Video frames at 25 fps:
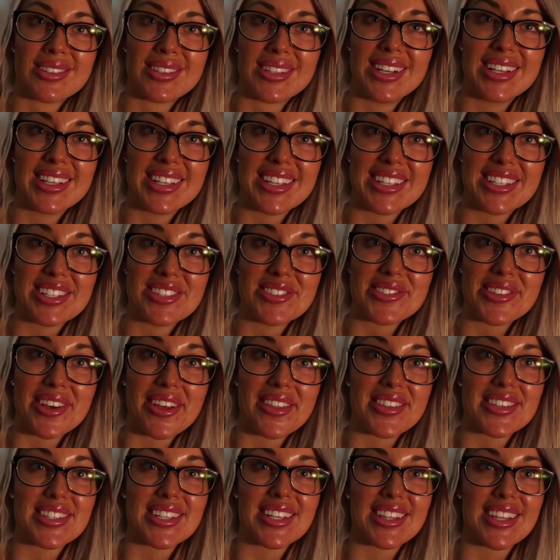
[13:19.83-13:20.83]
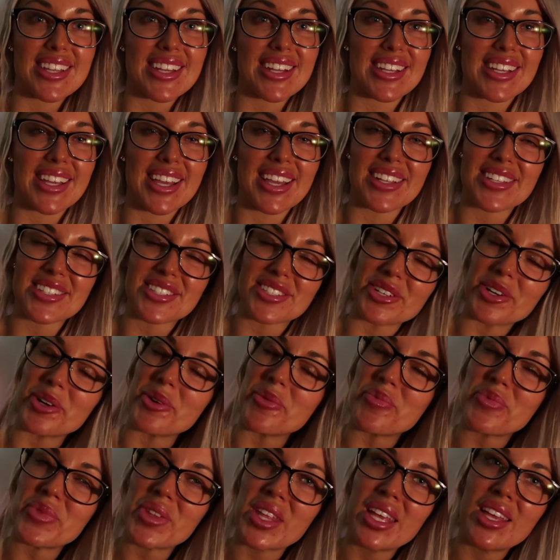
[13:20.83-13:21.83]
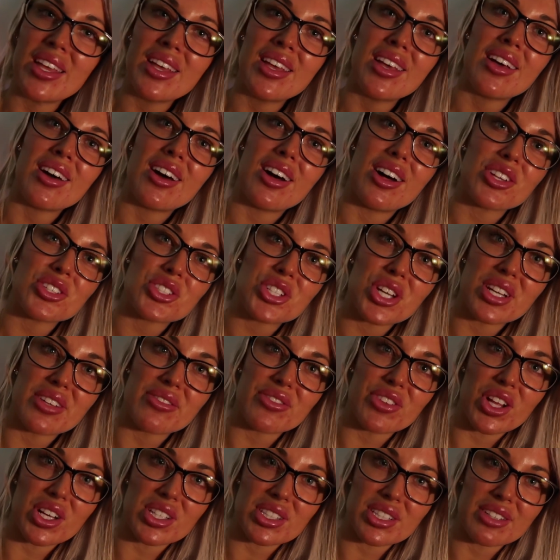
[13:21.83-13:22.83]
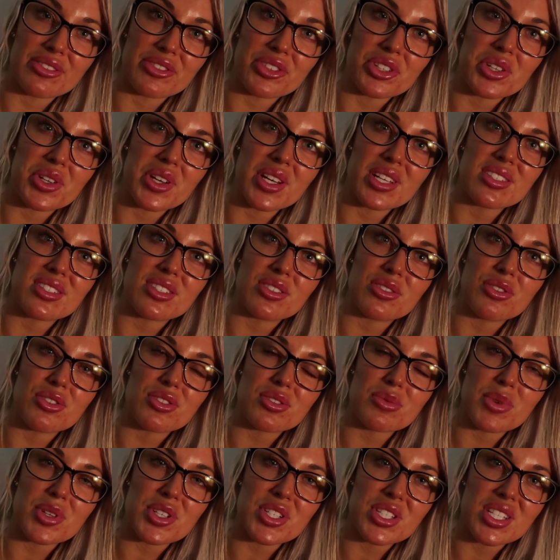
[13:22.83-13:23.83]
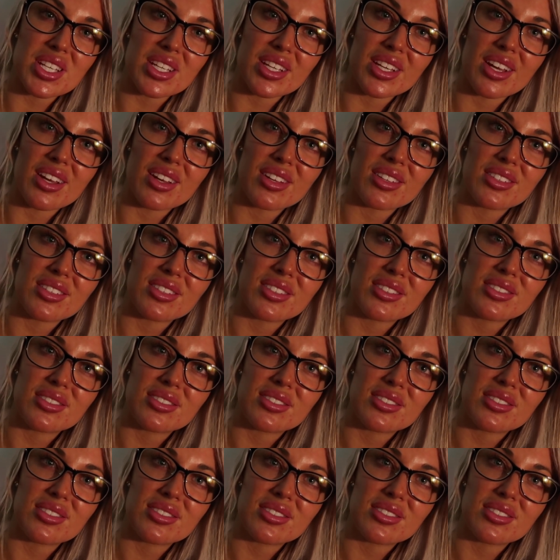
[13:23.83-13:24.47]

I need to use all the day that I can, so I'll try to vlog that for you guys too as much as I can.